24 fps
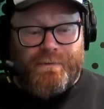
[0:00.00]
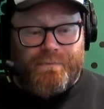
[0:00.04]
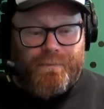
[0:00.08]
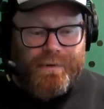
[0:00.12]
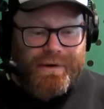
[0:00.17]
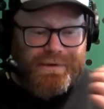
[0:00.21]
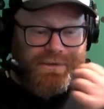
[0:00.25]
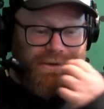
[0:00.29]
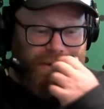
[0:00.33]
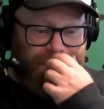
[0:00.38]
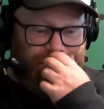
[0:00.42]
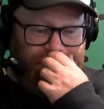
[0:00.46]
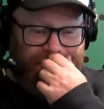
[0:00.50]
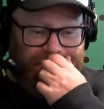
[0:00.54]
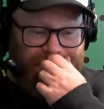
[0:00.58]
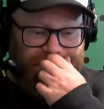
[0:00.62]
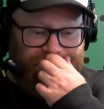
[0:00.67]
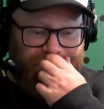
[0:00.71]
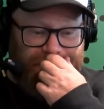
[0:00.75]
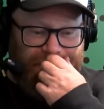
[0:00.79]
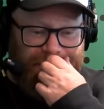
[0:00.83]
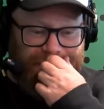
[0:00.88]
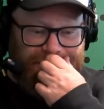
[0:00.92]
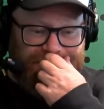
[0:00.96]
Briggs got
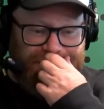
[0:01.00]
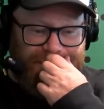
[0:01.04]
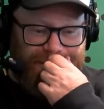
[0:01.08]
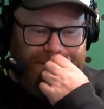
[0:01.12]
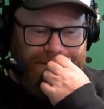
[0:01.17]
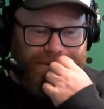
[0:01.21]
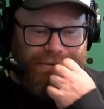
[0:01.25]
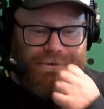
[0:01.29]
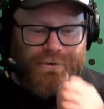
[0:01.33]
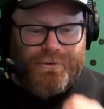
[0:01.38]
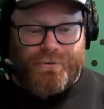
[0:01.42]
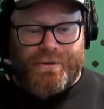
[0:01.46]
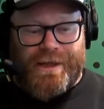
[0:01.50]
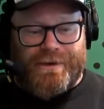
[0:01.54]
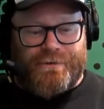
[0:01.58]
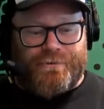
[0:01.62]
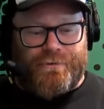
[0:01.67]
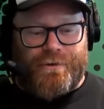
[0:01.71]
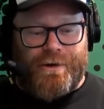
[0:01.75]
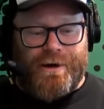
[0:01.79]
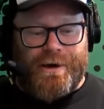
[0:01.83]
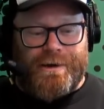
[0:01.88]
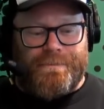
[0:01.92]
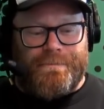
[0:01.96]
54. Should I ignore that
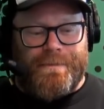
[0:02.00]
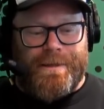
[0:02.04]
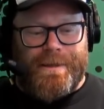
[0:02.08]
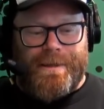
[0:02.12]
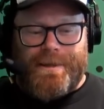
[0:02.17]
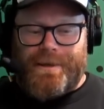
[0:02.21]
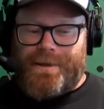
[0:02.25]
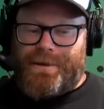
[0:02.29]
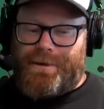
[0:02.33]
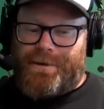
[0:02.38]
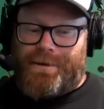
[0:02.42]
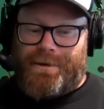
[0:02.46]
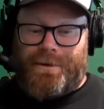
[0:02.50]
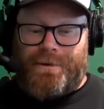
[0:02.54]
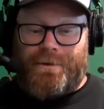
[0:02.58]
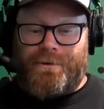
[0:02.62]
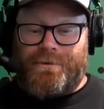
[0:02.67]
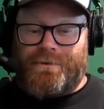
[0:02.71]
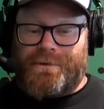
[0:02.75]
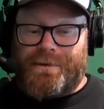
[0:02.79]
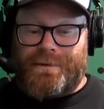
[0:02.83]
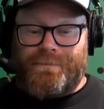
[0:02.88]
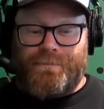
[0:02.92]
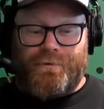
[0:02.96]
dream? No,
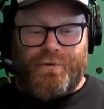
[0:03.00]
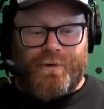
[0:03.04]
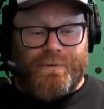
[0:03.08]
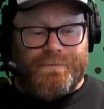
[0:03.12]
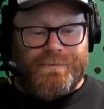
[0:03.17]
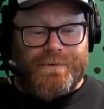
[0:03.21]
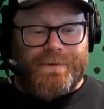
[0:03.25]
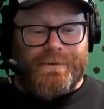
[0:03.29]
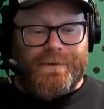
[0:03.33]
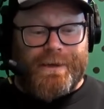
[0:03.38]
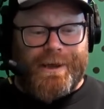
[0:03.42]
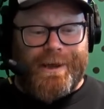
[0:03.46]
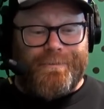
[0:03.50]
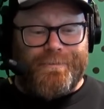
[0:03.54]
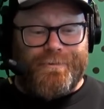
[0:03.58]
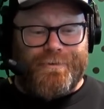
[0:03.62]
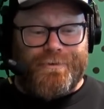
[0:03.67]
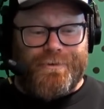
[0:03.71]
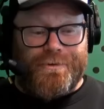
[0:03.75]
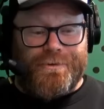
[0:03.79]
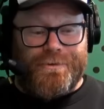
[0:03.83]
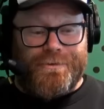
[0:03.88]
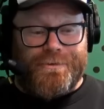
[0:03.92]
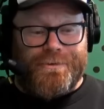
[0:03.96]
some dreams can come
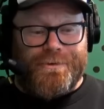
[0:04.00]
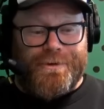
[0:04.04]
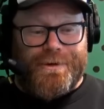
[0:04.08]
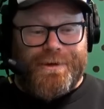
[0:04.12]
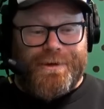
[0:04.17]
true.